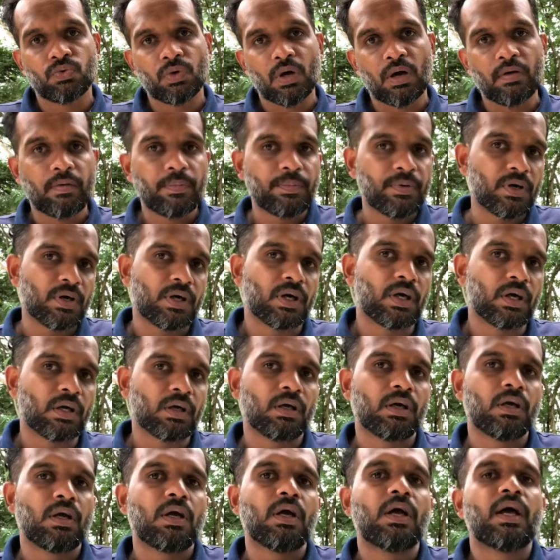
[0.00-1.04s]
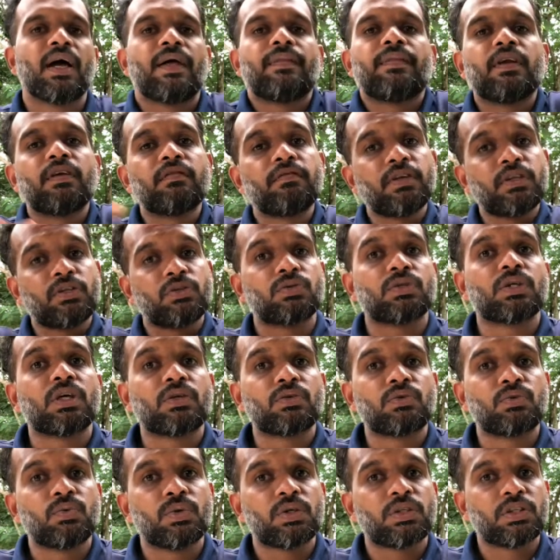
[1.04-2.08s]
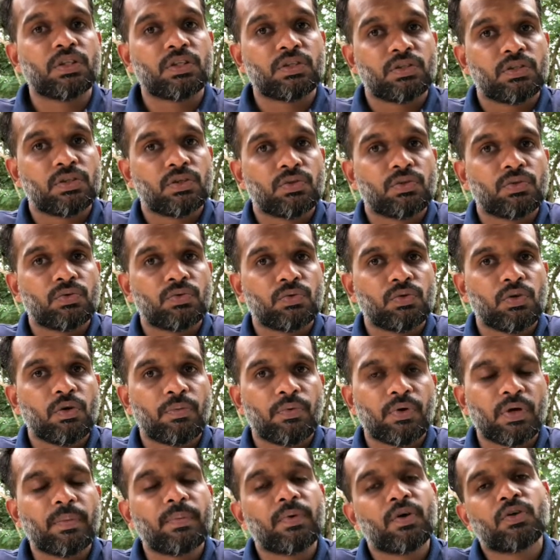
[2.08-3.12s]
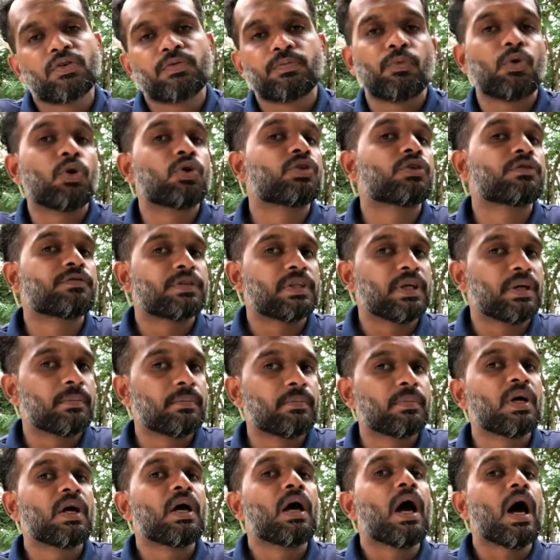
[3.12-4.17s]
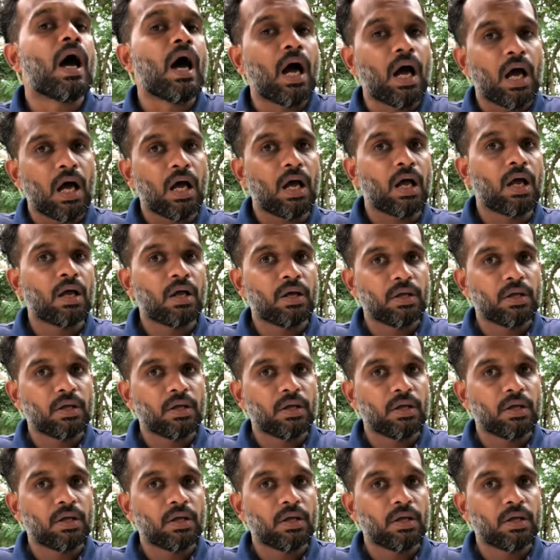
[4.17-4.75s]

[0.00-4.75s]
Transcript: our product, and then we do a justice to your product, because both of them are